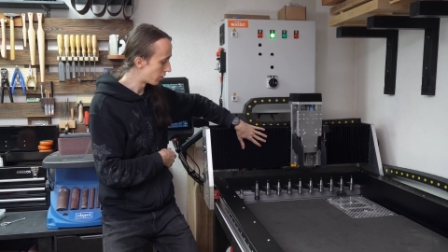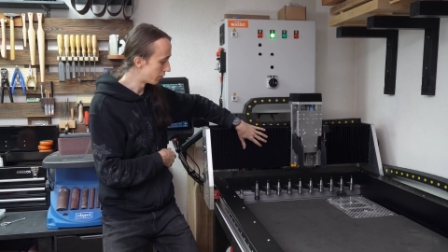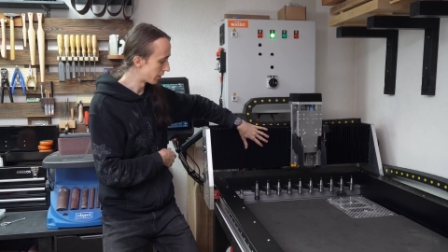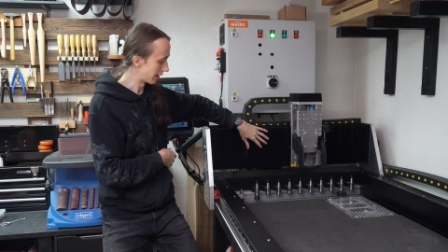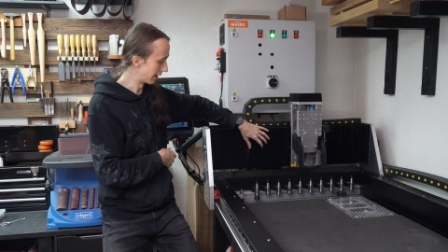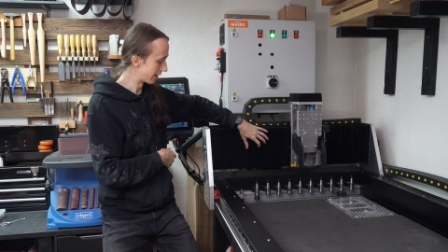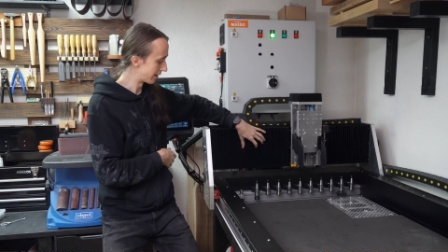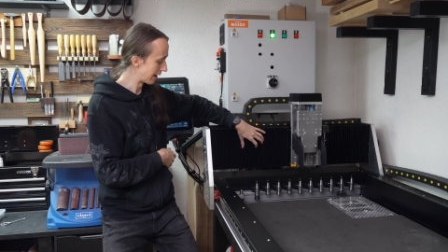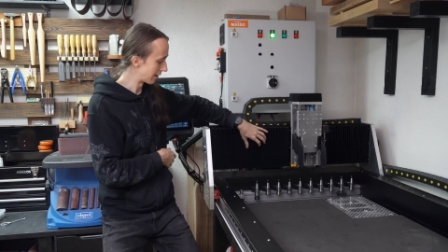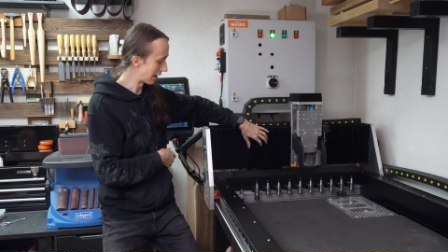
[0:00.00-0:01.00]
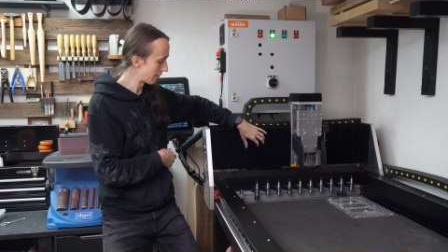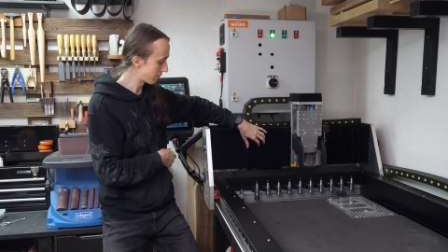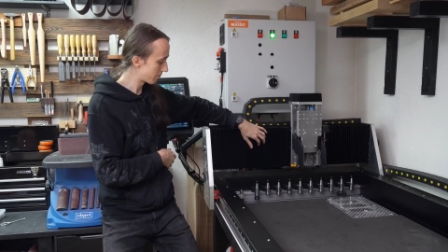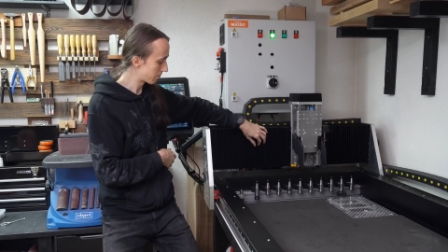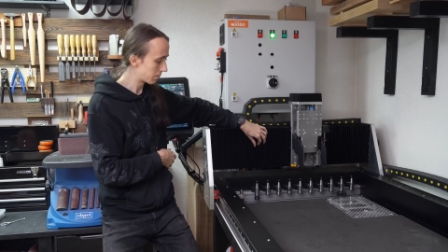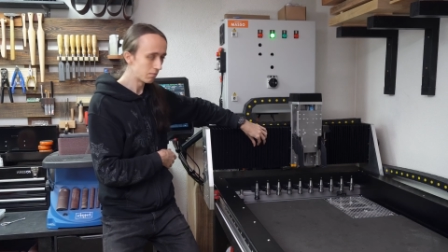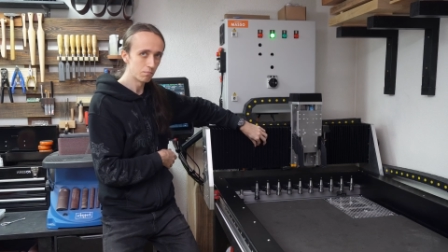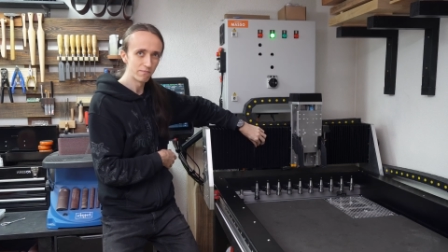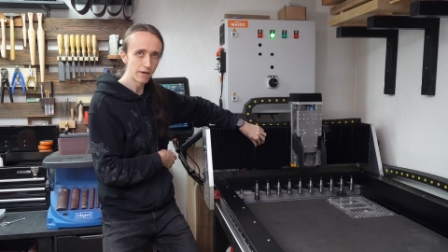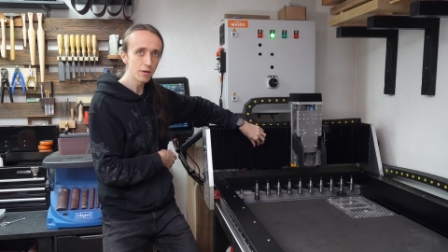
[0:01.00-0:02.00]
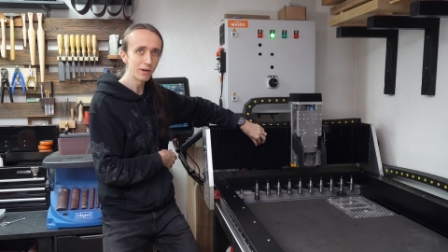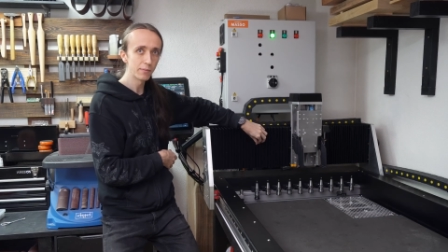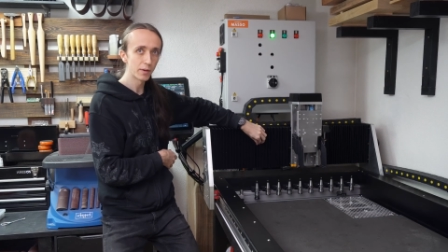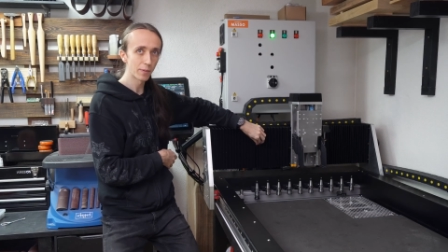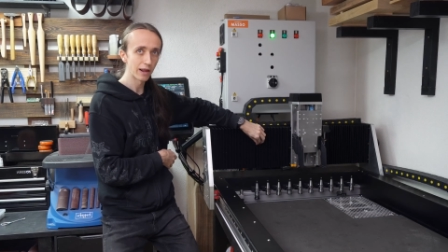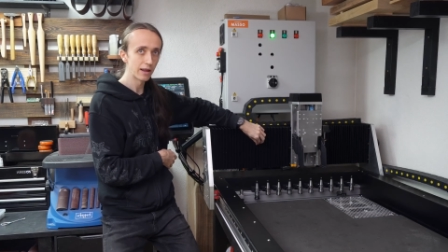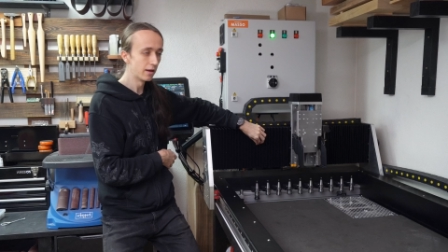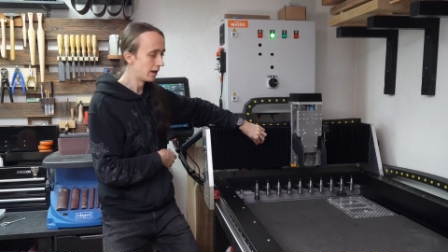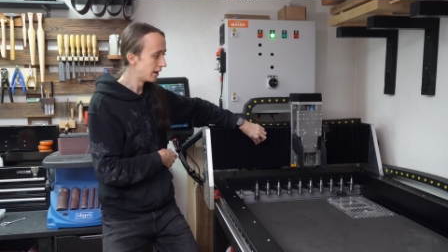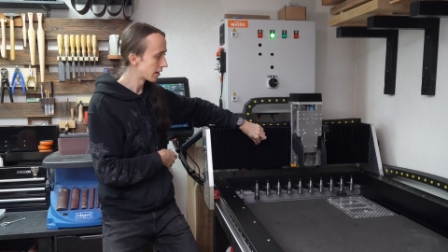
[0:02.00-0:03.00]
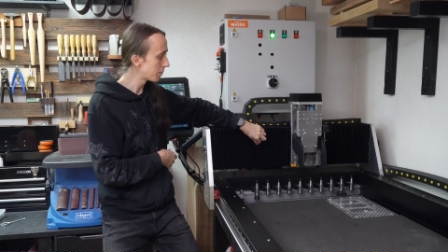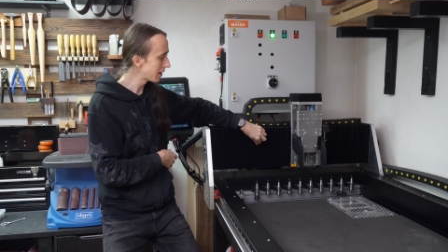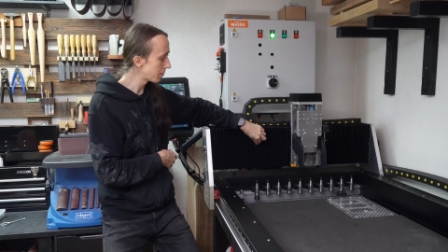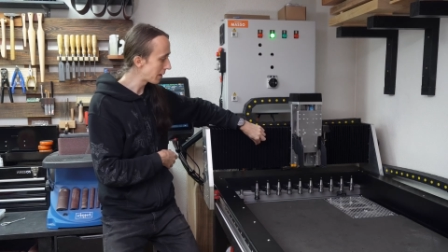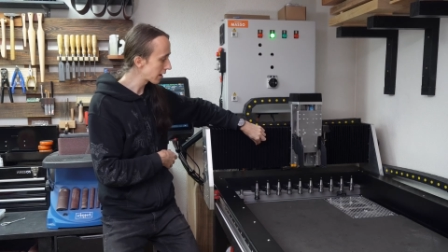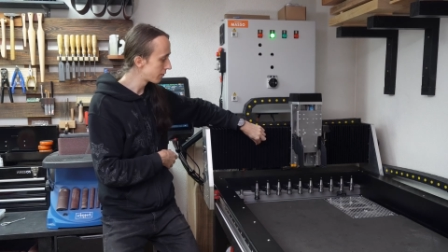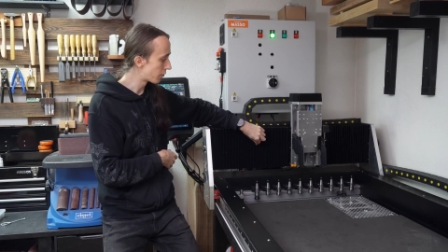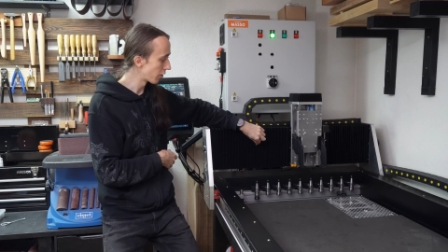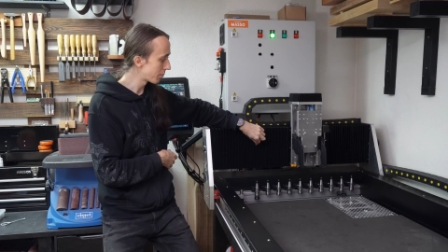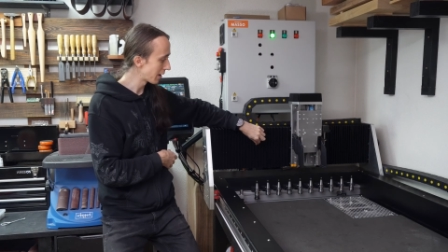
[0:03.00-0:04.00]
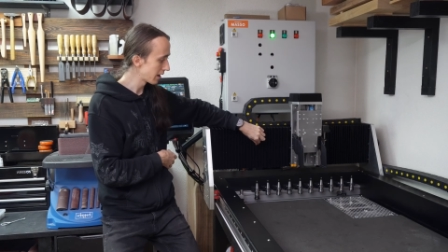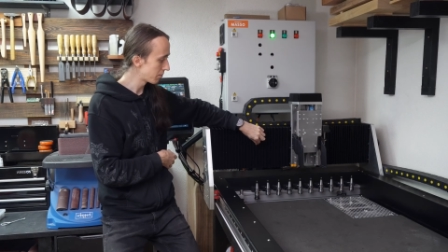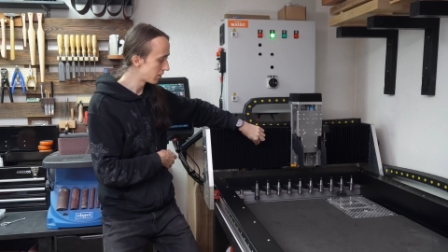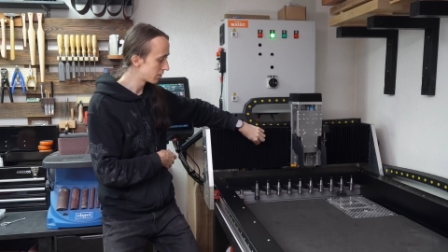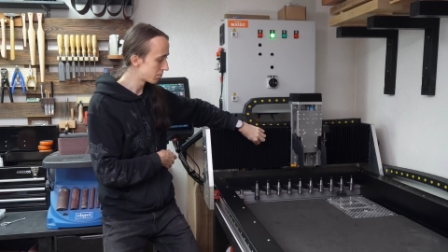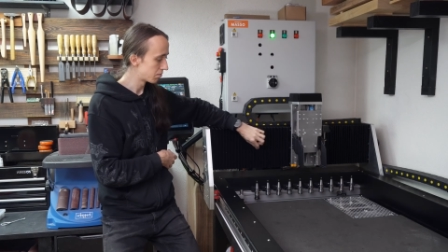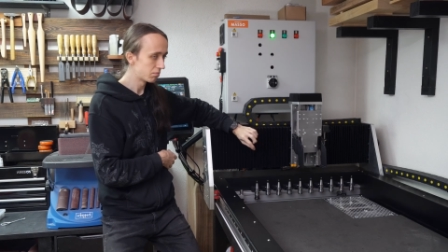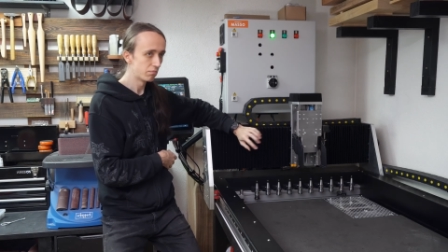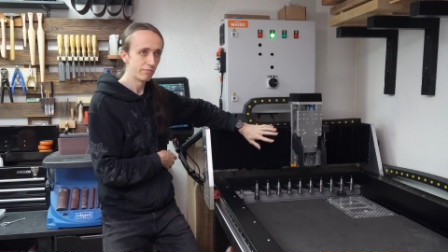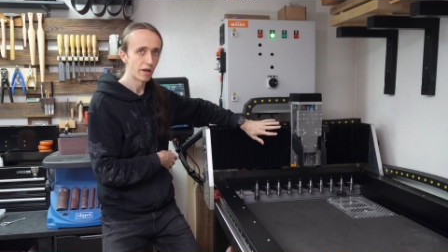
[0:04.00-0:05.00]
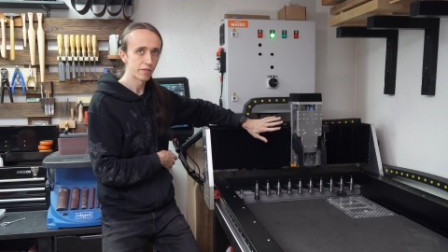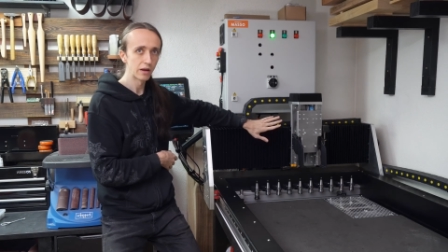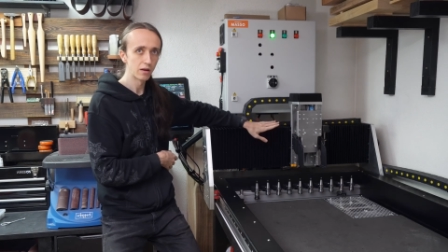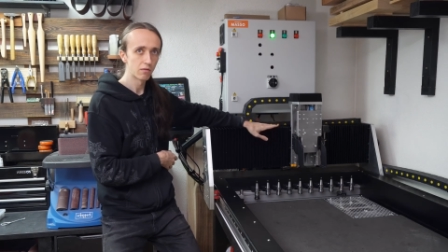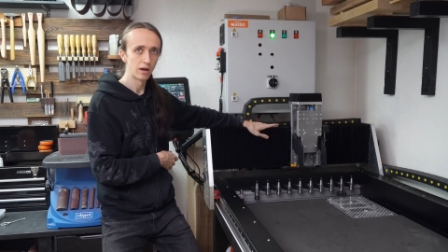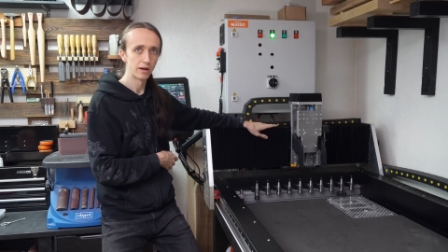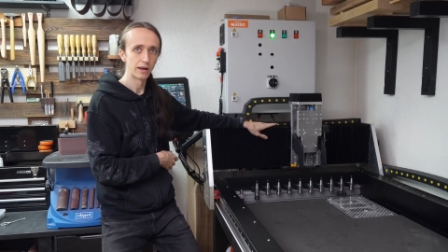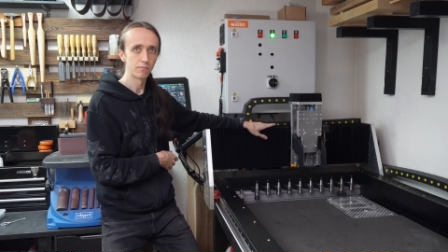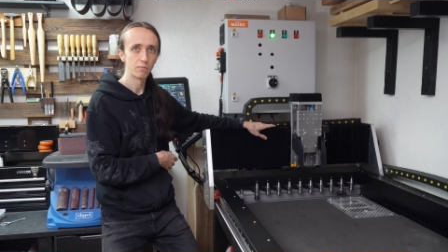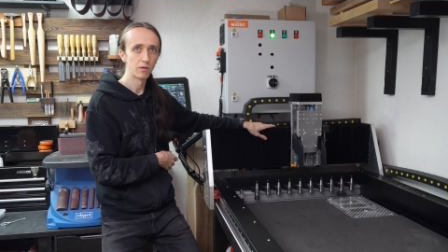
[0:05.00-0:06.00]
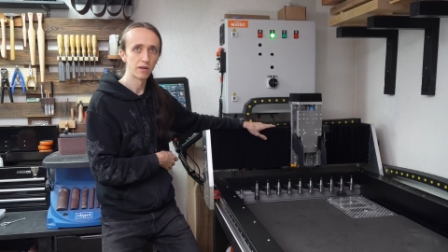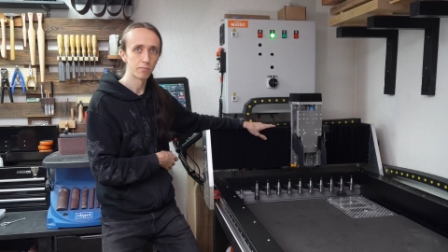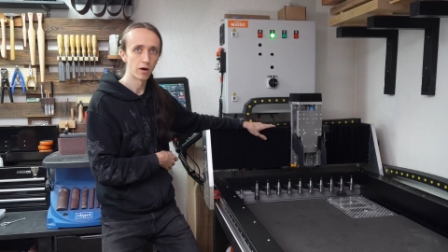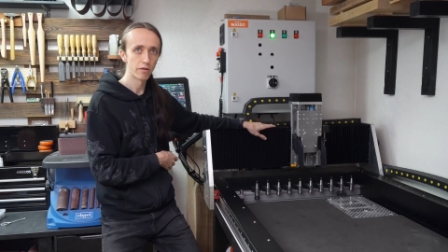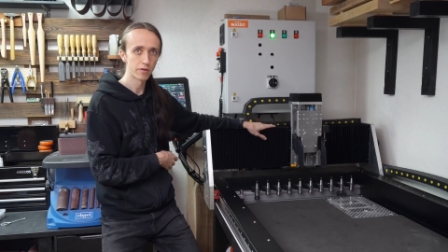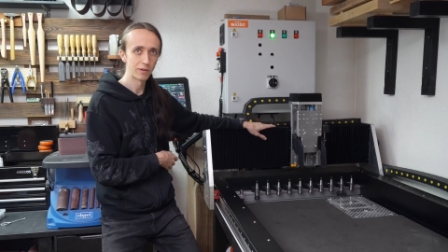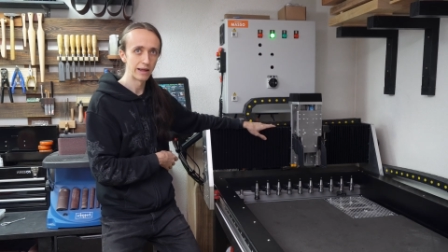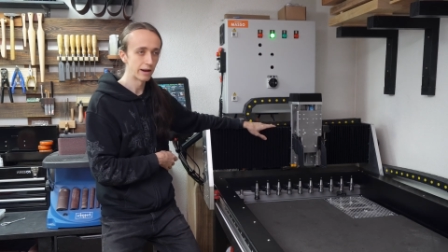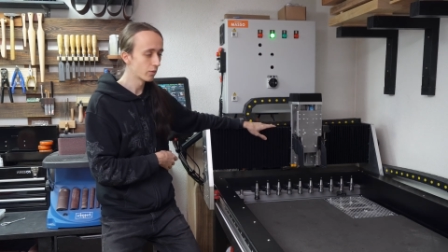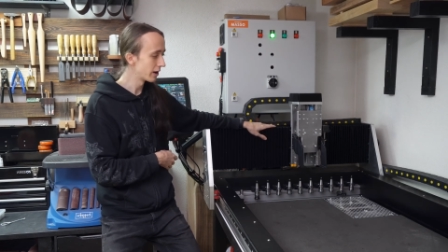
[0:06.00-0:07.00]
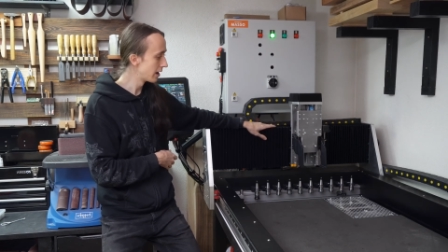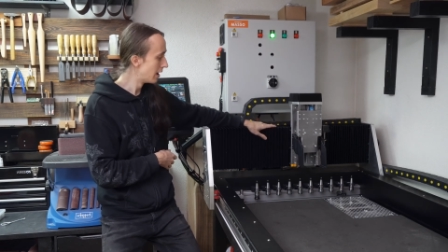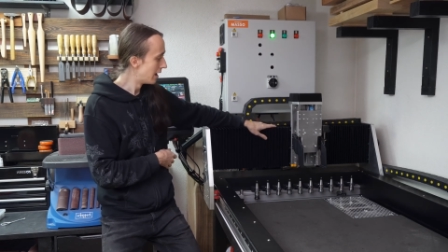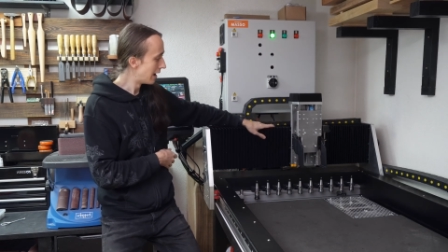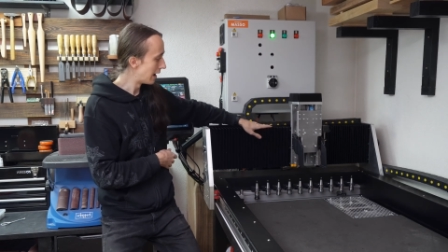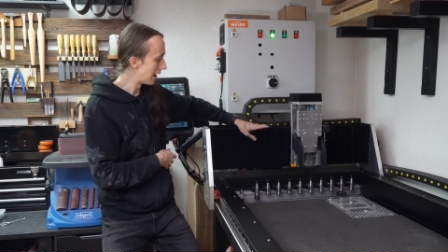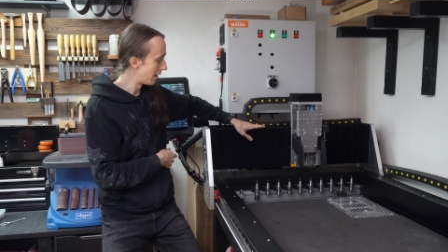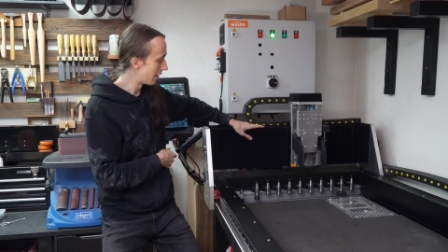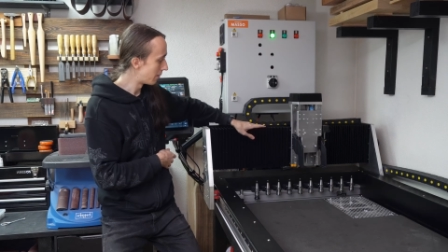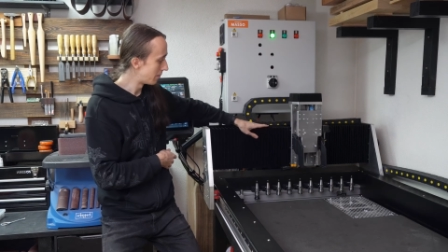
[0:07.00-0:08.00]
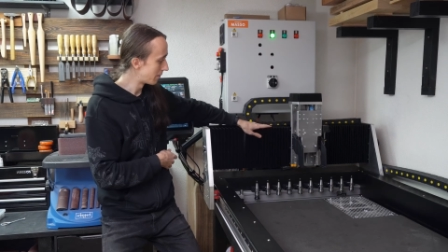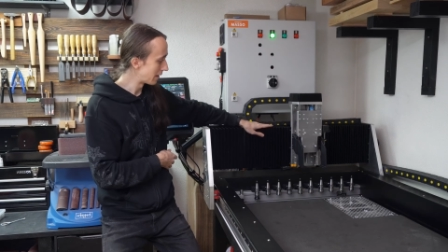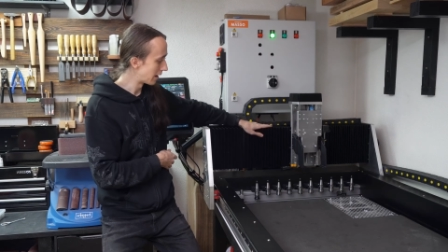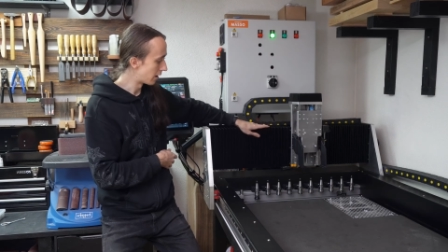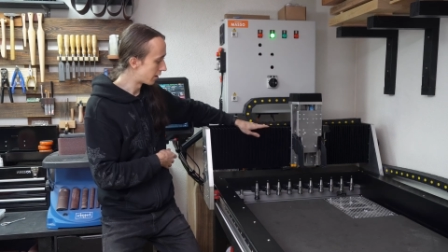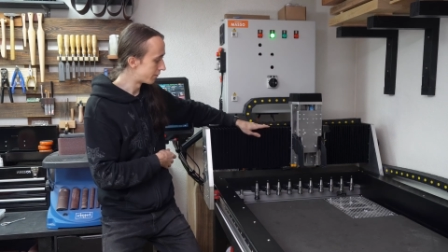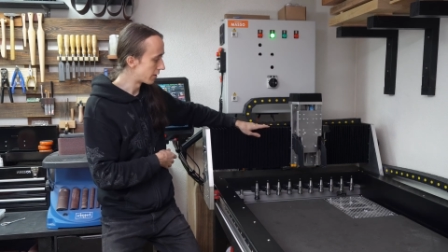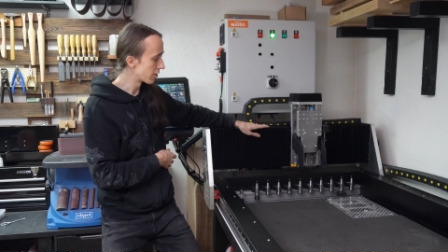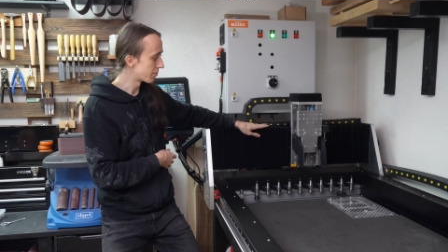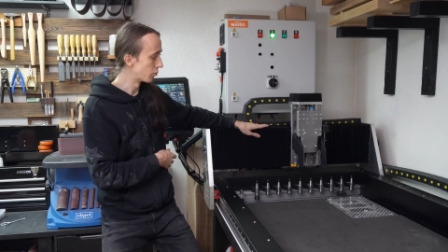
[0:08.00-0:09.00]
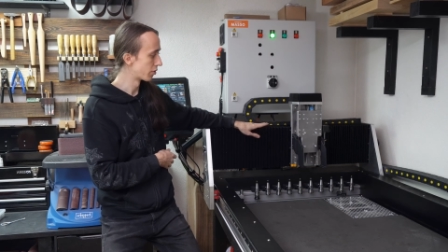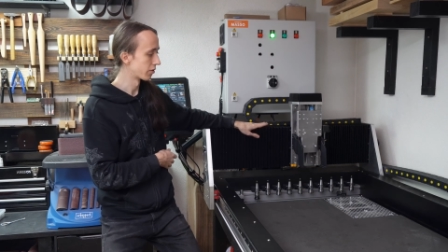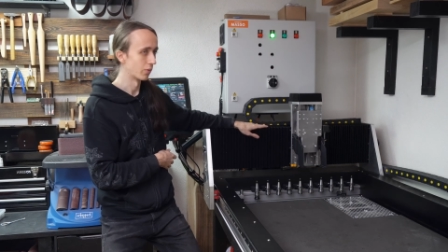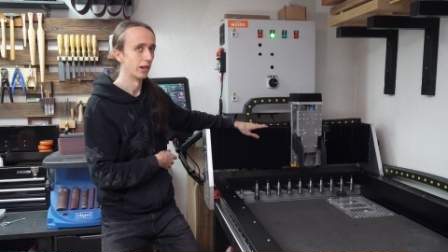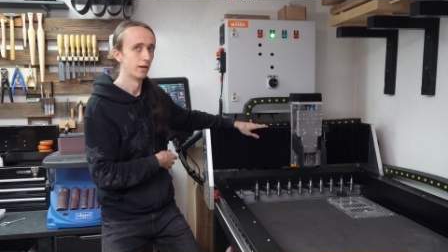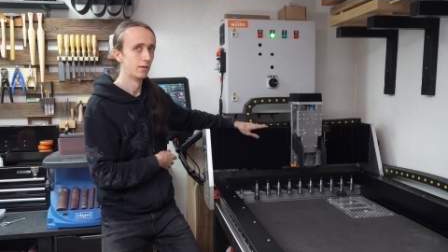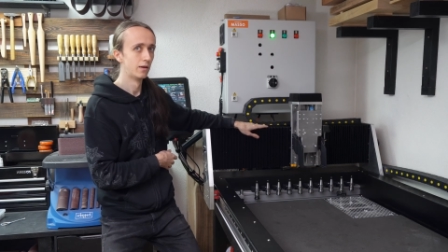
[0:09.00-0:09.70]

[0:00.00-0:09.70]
perfectly. They have very minimal play. It's a bit of back and forth play, but nothing uh, that is bothersome in any way. Uh, they are very smooth as well.